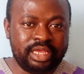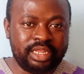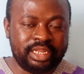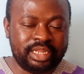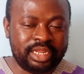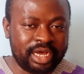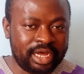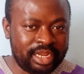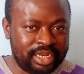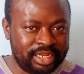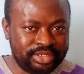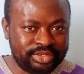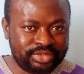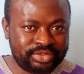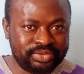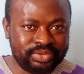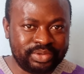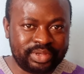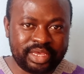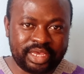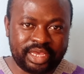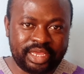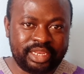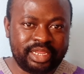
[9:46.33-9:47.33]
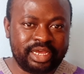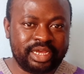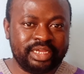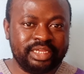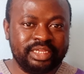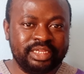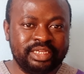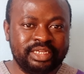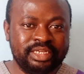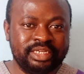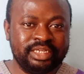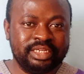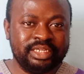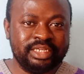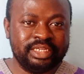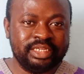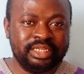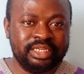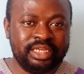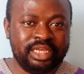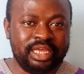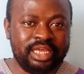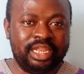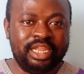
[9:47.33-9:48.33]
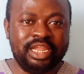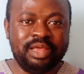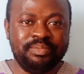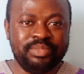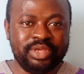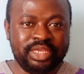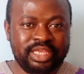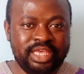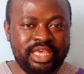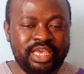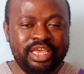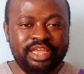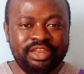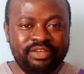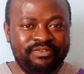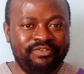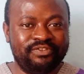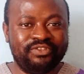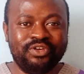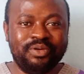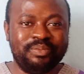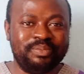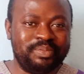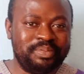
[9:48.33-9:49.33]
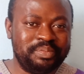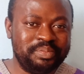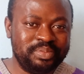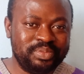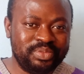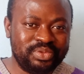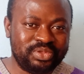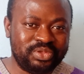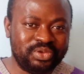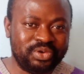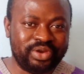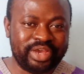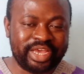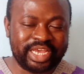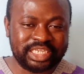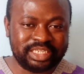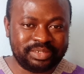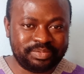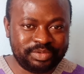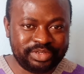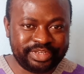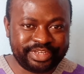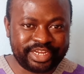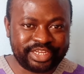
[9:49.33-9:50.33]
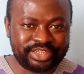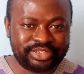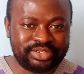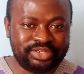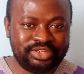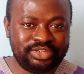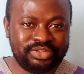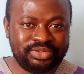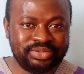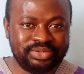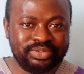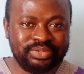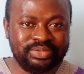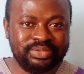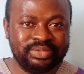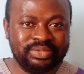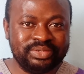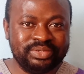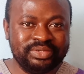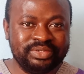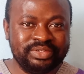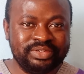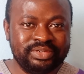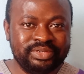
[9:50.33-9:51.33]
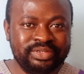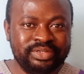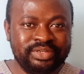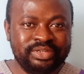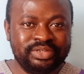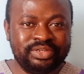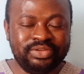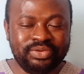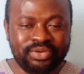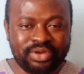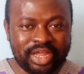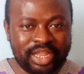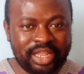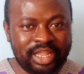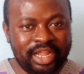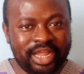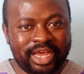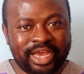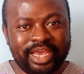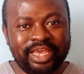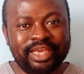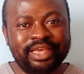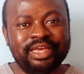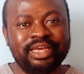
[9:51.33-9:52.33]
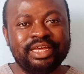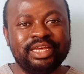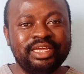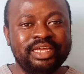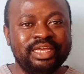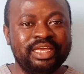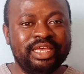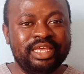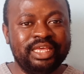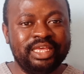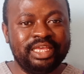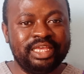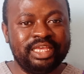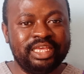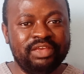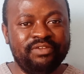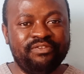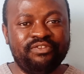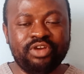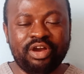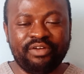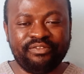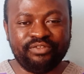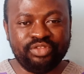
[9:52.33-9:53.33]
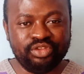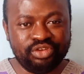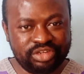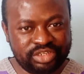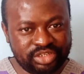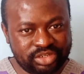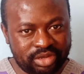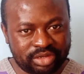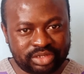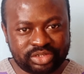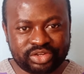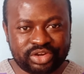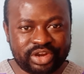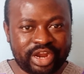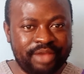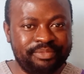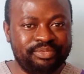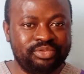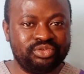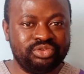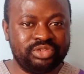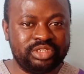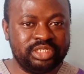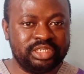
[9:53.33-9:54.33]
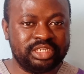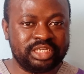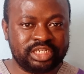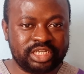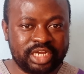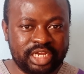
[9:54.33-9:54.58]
knowledge together, and let me gain from your experience too. You can like if you have not subscribed to this